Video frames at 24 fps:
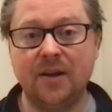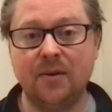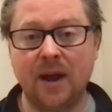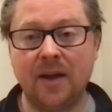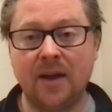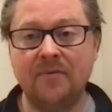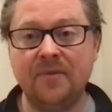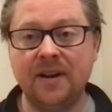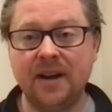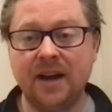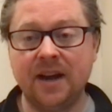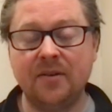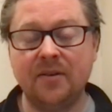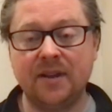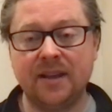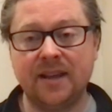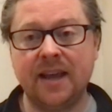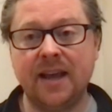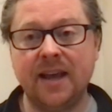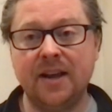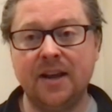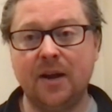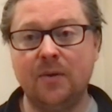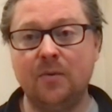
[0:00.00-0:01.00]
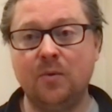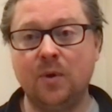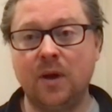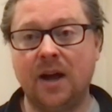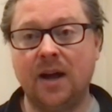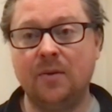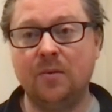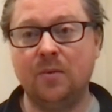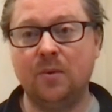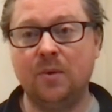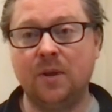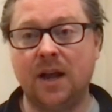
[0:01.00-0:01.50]
every now and again, I will,
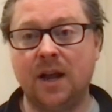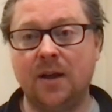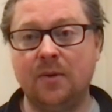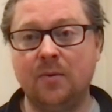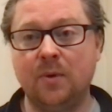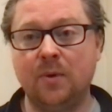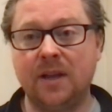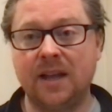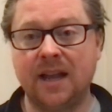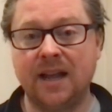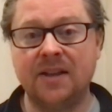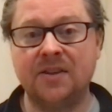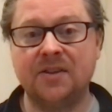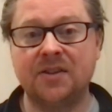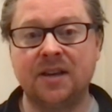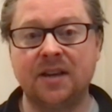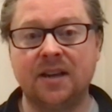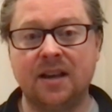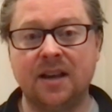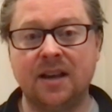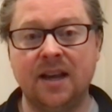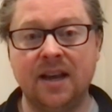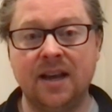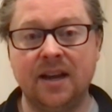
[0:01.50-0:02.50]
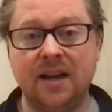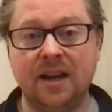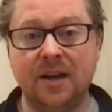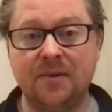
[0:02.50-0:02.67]
I will, I will cancel a client.